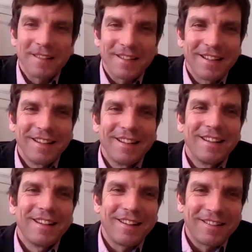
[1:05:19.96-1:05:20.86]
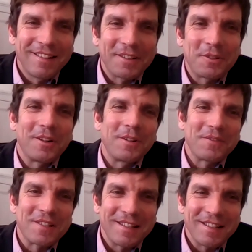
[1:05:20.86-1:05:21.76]
and Kochanowski, yeah, and
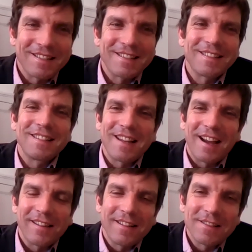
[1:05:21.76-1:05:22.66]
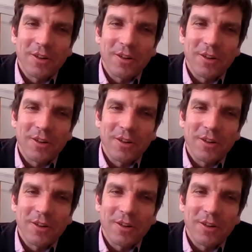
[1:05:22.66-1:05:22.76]
Kochanowski, yes, exactly.